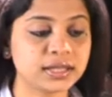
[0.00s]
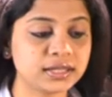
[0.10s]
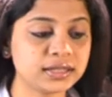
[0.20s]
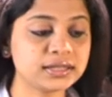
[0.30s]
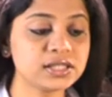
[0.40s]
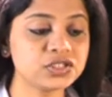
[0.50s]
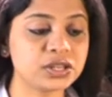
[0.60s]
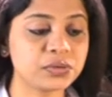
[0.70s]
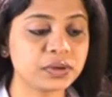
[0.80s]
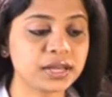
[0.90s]
The diesel
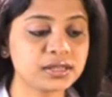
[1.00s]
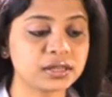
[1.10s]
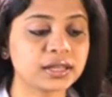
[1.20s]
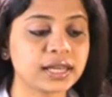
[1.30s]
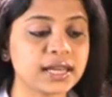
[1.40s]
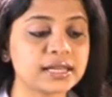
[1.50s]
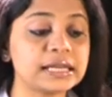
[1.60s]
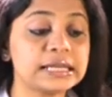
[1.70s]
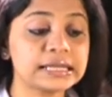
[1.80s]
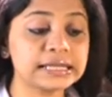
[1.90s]
generator can
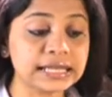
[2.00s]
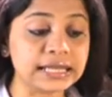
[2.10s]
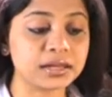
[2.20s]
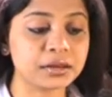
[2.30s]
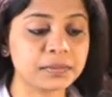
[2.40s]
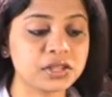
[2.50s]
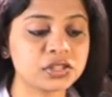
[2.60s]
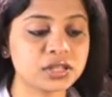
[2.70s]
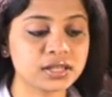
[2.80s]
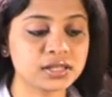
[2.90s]
then be
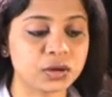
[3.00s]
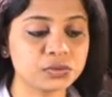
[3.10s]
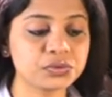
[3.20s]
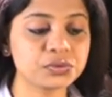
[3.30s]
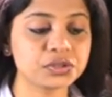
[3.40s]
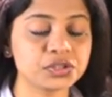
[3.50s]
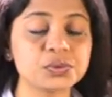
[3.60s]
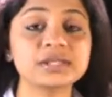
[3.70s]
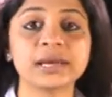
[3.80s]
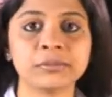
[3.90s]
shut down to reduce